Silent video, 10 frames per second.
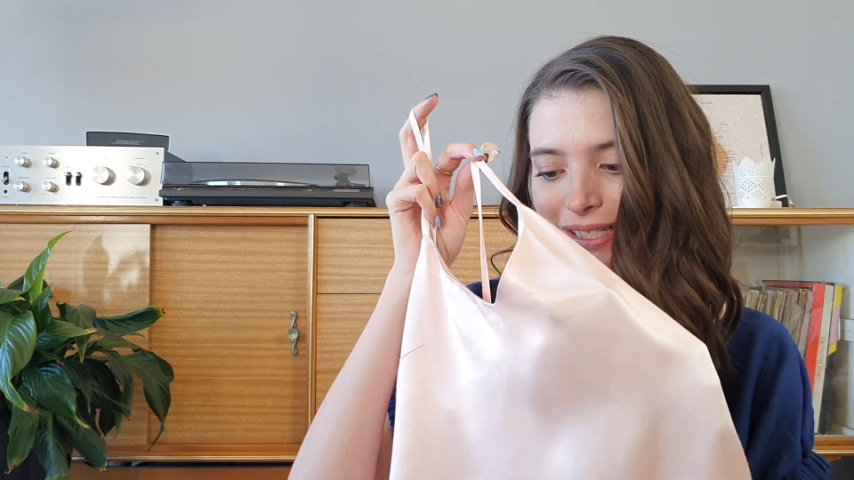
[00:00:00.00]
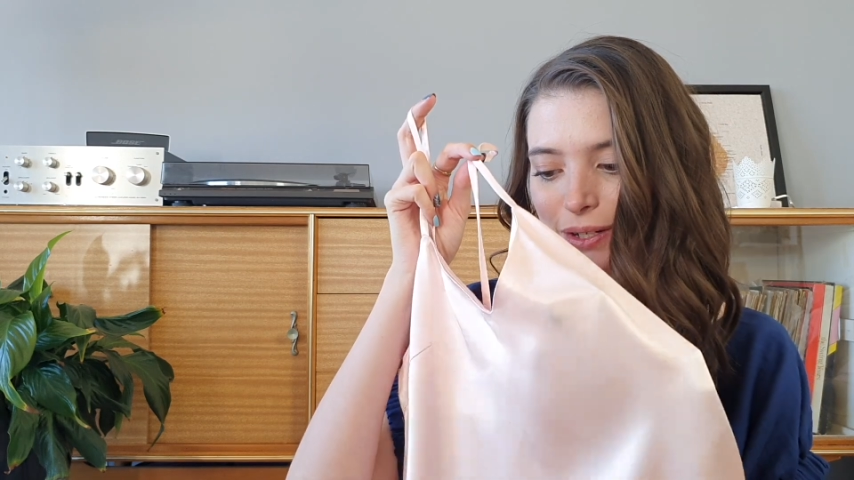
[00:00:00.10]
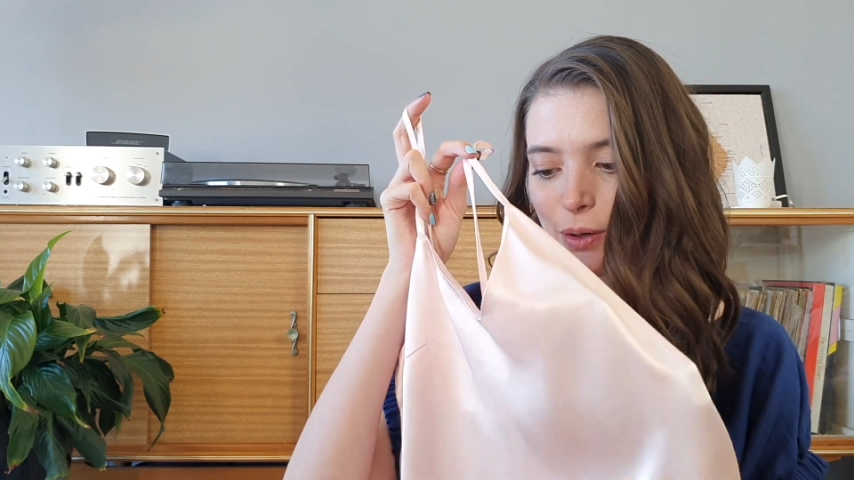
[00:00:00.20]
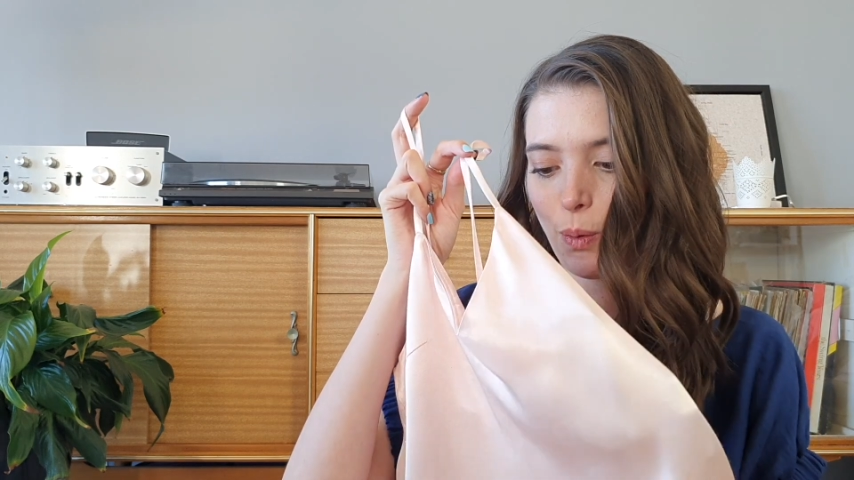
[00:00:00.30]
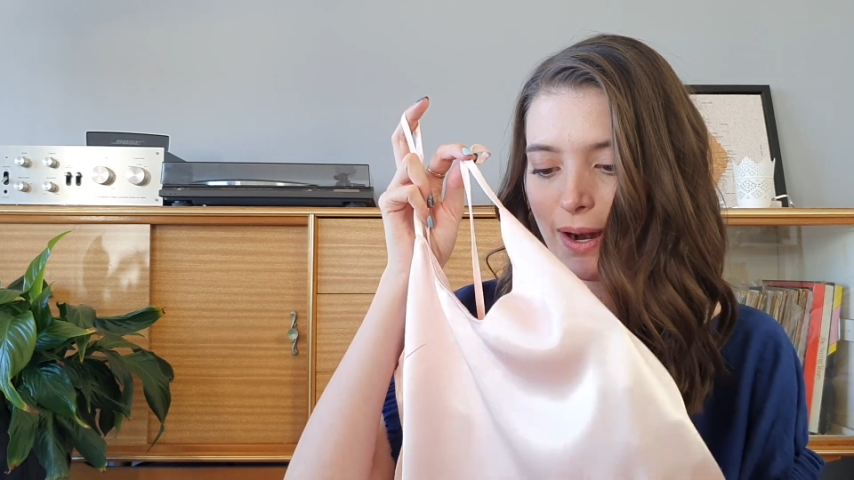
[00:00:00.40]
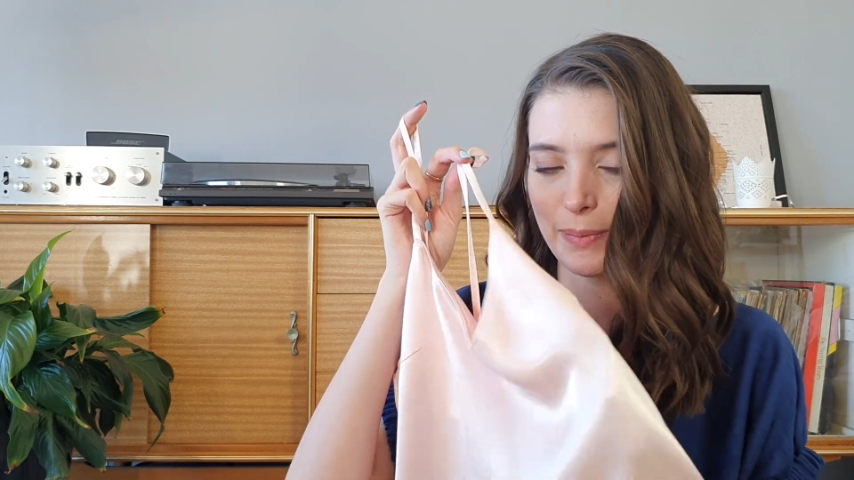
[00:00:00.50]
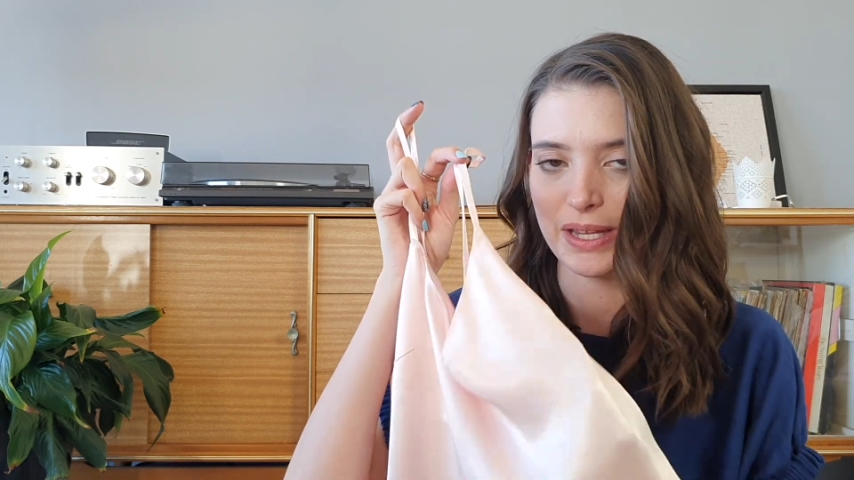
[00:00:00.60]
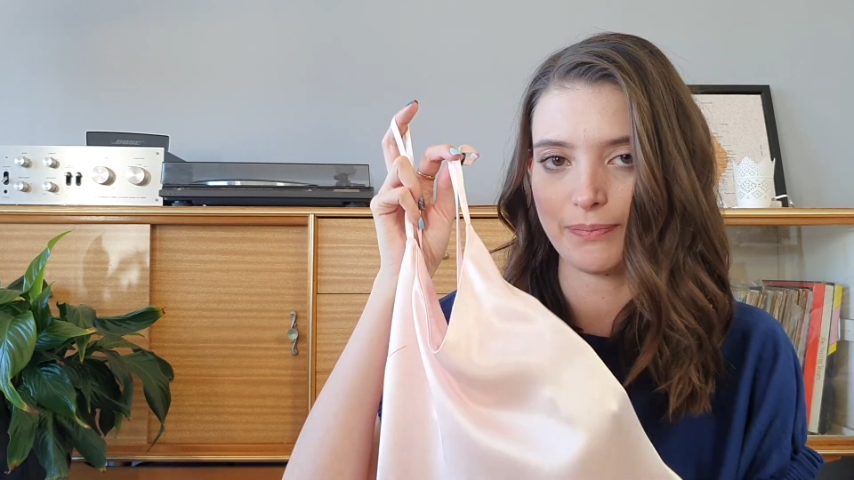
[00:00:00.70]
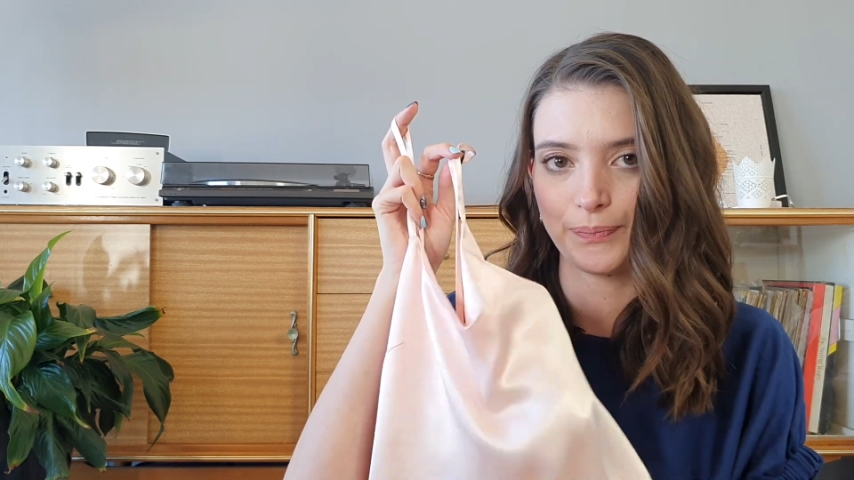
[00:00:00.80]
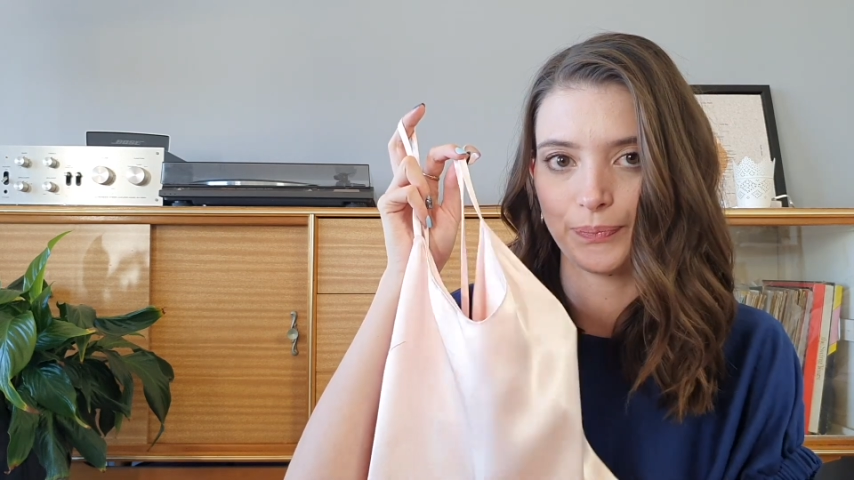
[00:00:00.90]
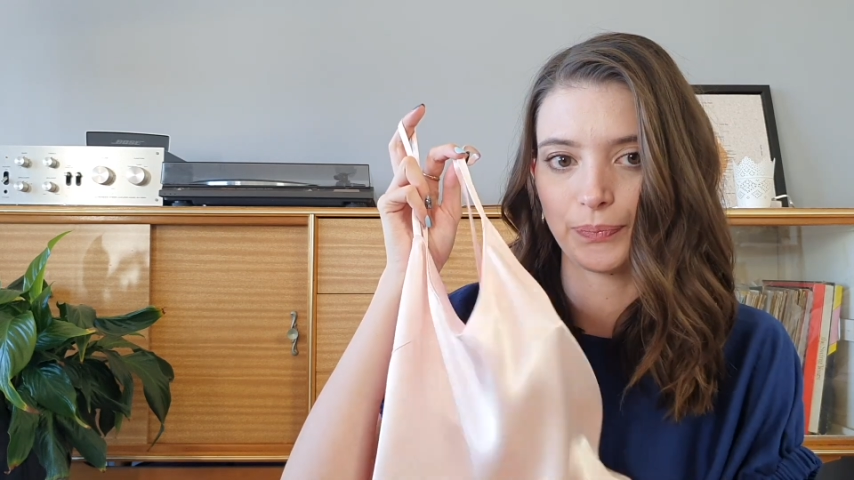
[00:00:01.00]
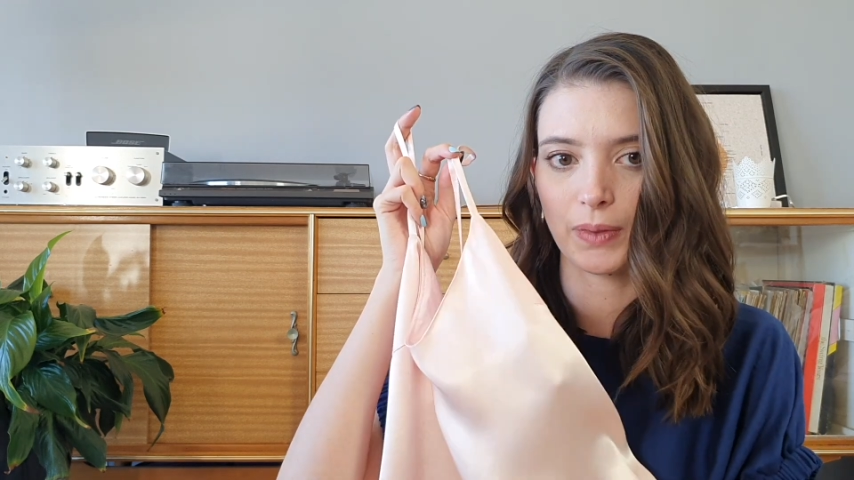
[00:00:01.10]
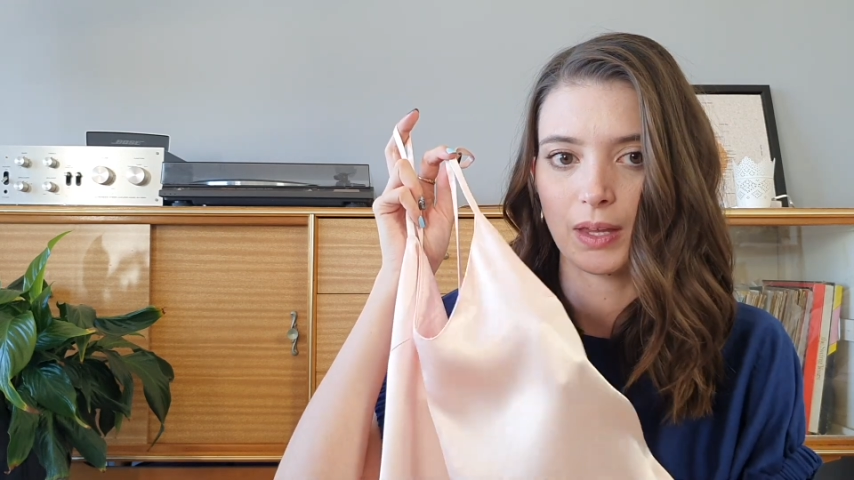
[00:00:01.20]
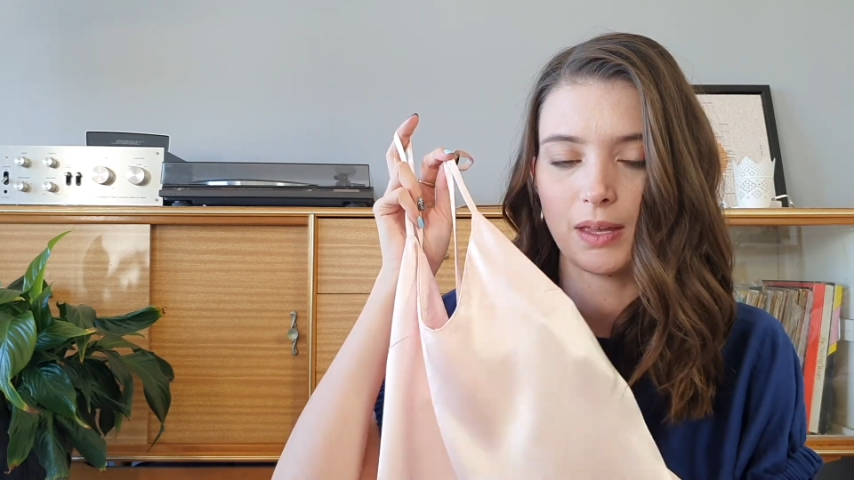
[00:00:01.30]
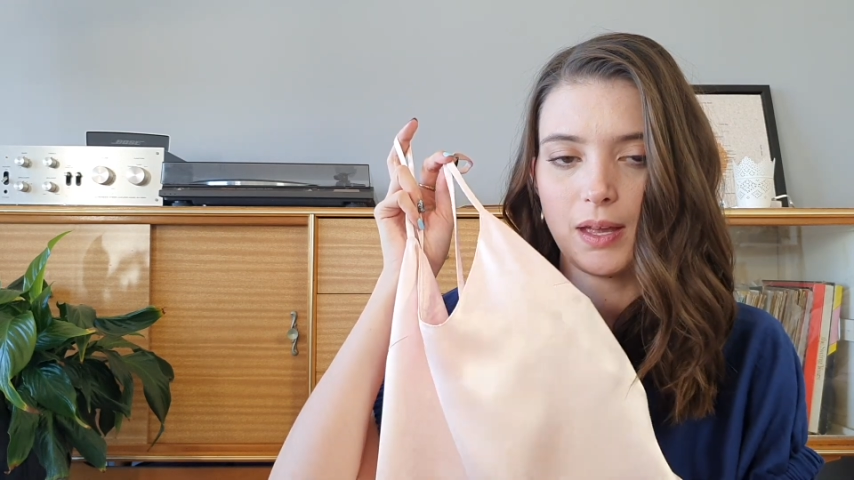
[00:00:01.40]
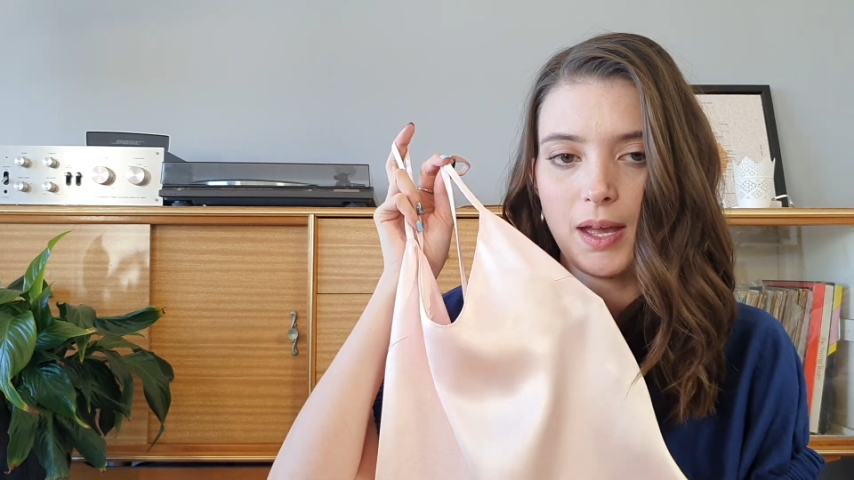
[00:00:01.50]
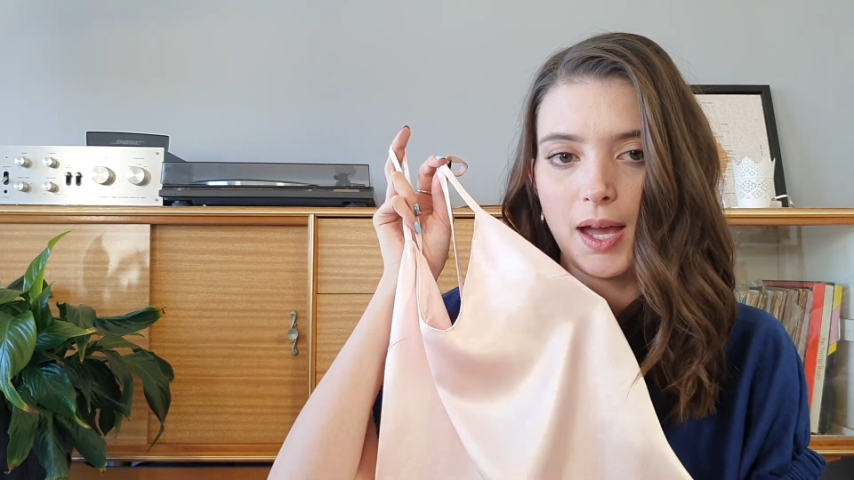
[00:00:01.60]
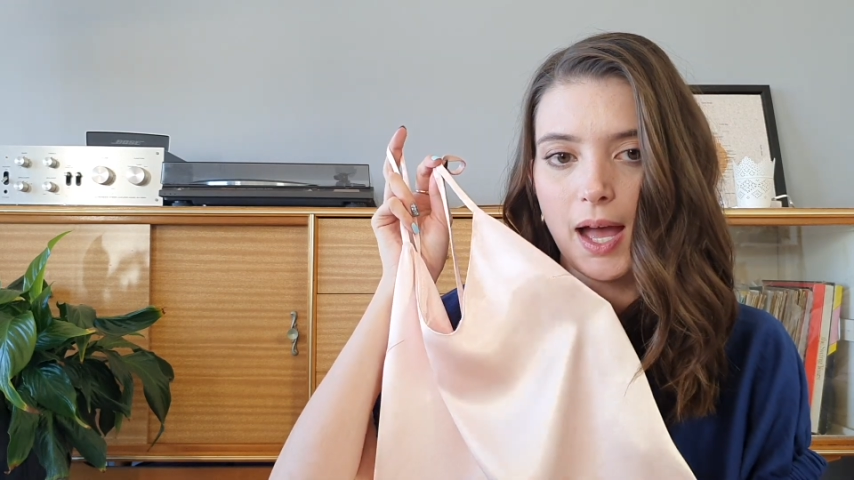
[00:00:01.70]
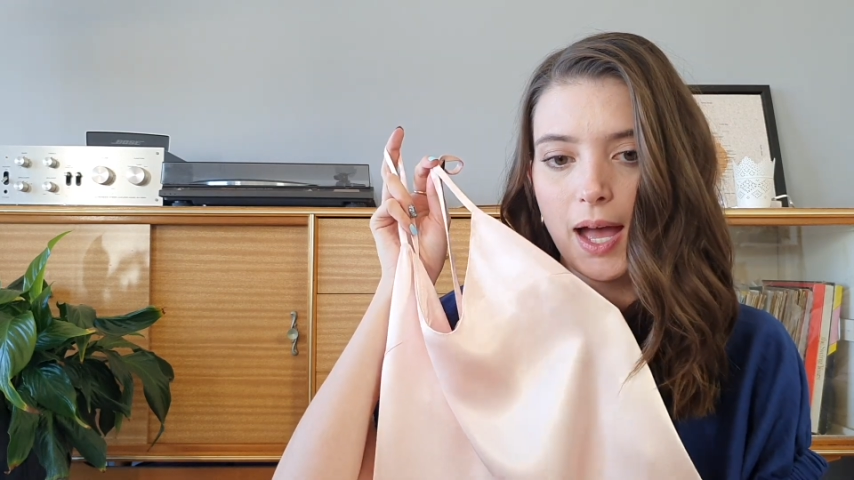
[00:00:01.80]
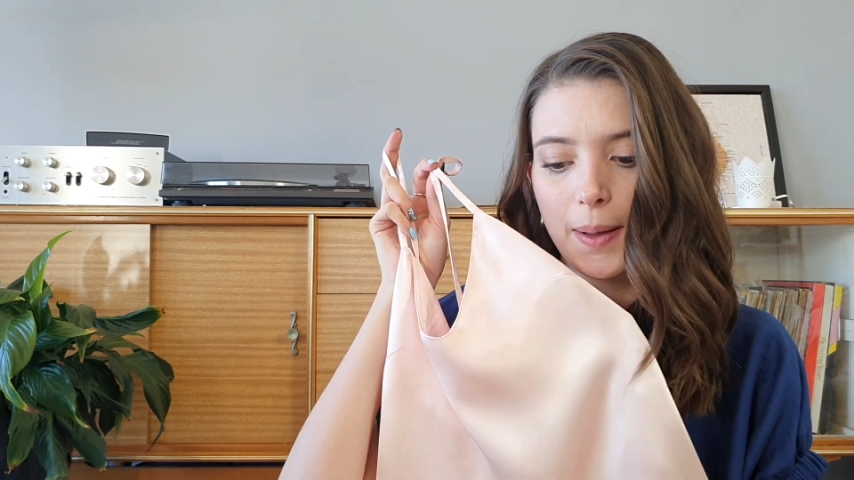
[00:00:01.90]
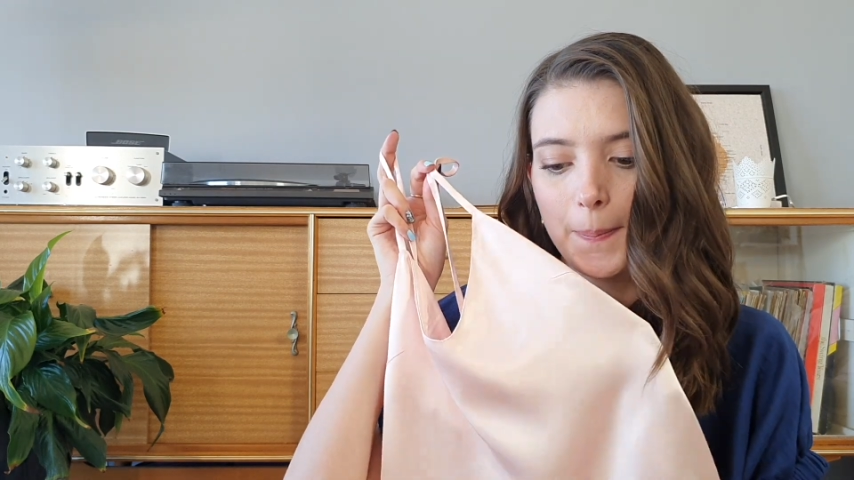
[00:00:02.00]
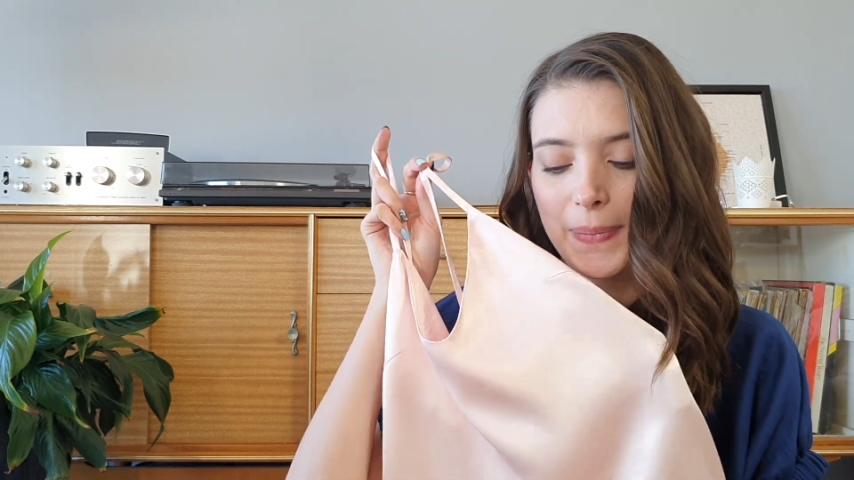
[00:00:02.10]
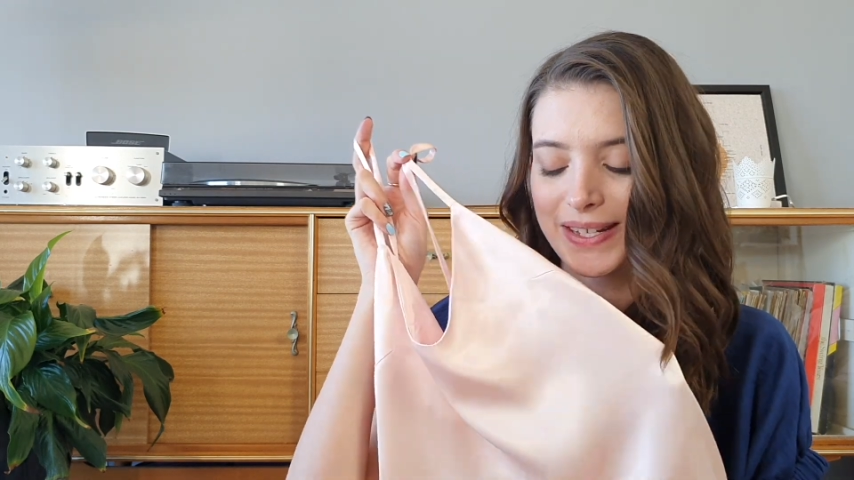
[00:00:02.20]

quite a bit. But